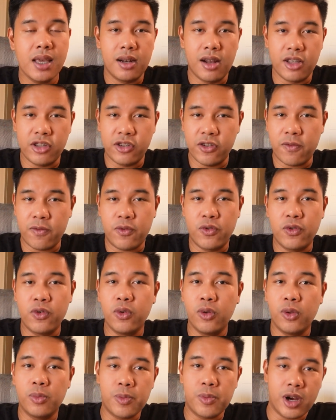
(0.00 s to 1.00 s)
Lots of
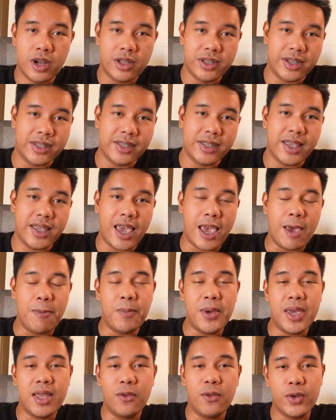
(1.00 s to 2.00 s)
cool projects
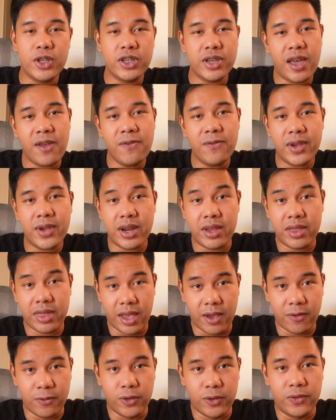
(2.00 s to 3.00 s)
came in, which I'm very
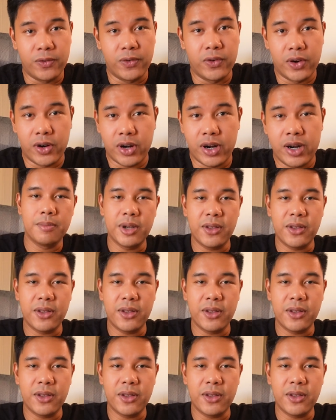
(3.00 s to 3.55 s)
thankful for.